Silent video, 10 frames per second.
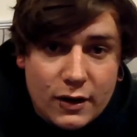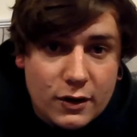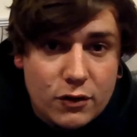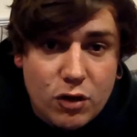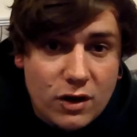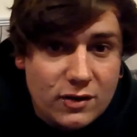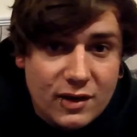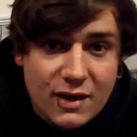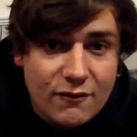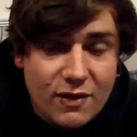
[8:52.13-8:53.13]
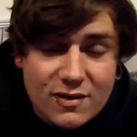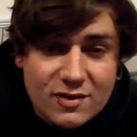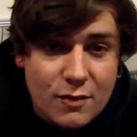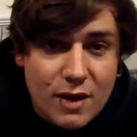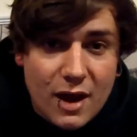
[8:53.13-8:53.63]
grind it and
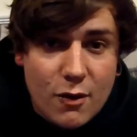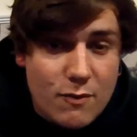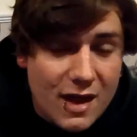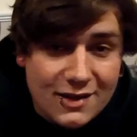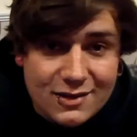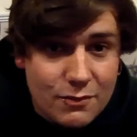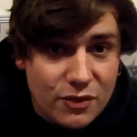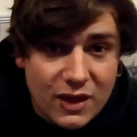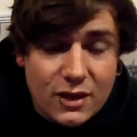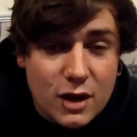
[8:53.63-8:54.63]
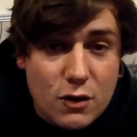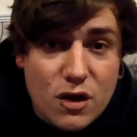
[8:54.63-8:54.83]
somehow make something, you know.